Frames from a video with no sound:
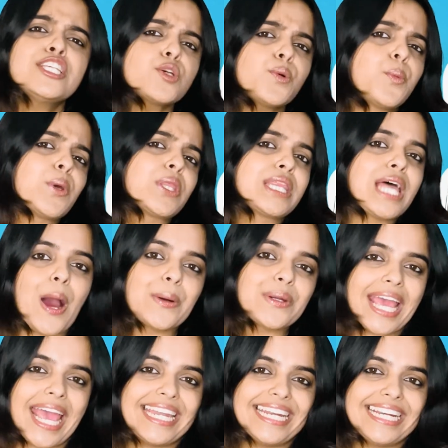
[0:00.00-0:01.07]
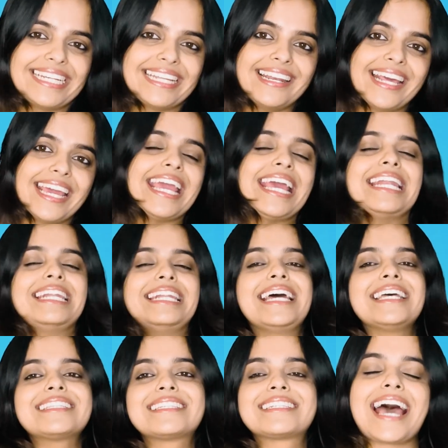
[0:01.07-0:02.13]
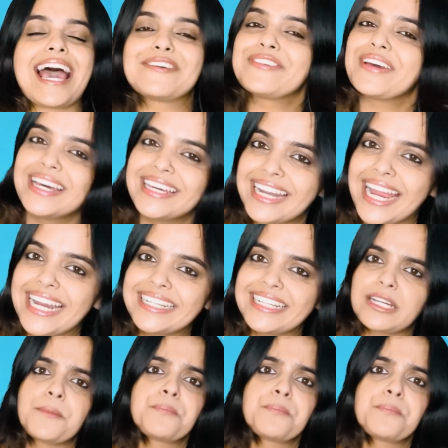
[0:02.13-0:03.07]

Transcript: So without any delay, let's dive right in.